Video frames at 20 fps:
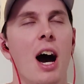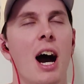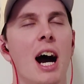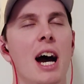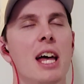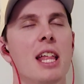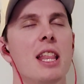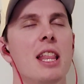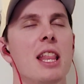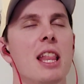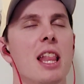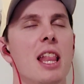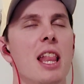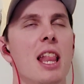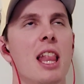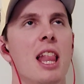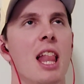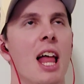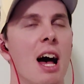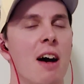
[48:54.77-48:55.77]

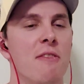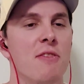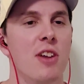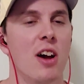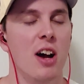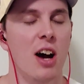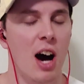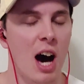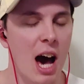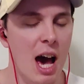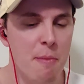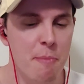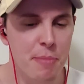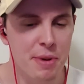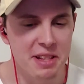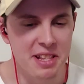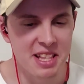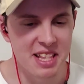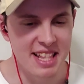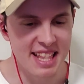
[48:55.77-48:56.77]
loved it. I
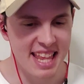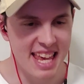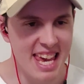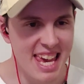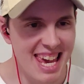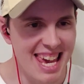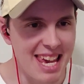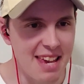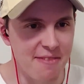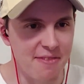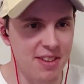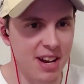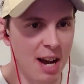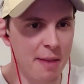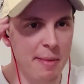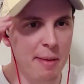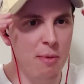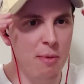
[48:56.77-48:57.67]
remember I